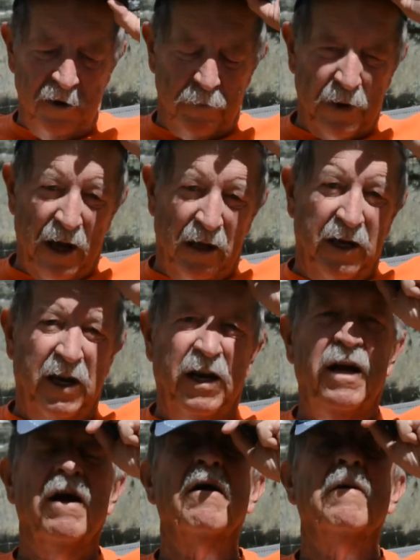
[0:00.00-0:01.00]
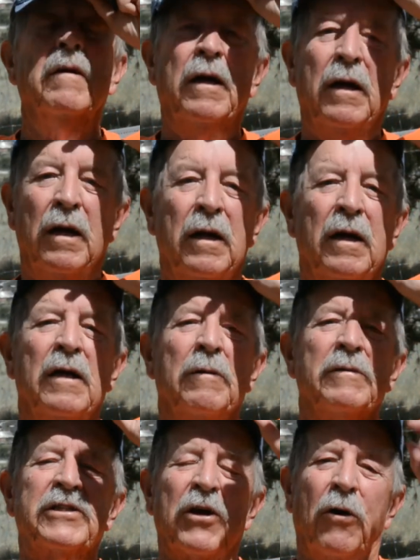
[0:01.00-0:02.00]
pollen in the air.
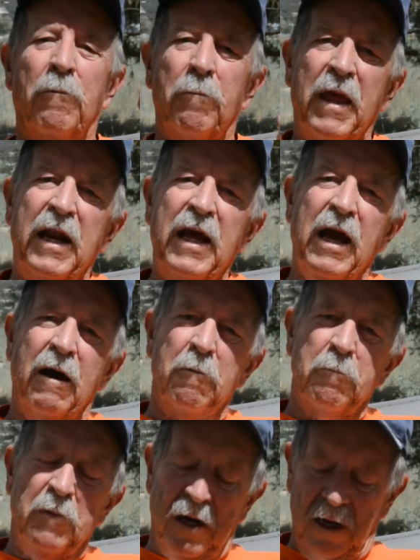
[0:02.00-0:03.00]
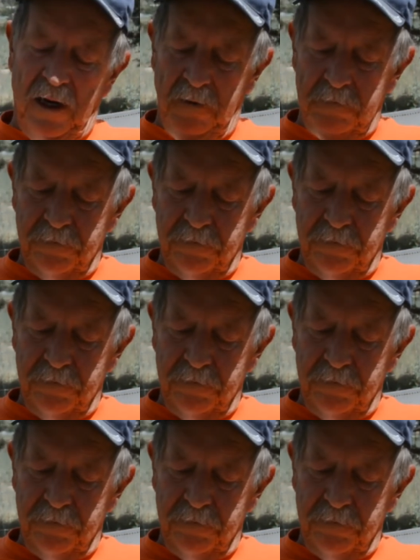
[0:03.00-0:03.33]
So, anyhow,